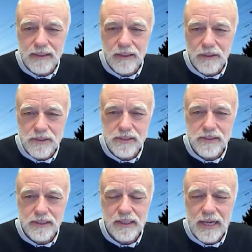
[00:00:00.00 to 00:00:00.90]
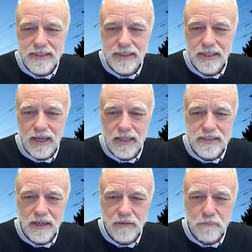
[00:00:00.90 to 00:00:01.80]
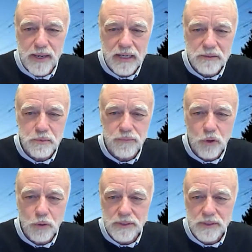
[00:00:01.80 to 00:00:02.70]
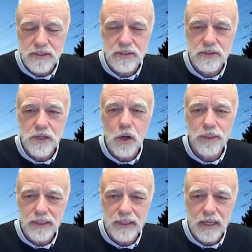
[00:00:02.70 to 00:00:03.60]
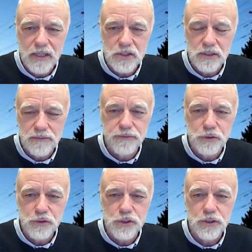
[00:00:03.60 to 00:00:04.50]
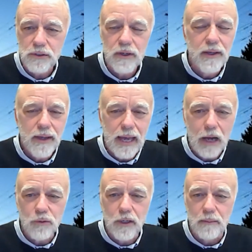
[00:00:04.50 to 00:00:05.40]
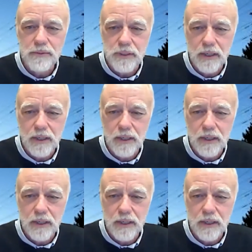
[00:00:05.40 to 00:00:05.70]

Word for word: you know, this is a classic case of past performance is no indication of future outcomes.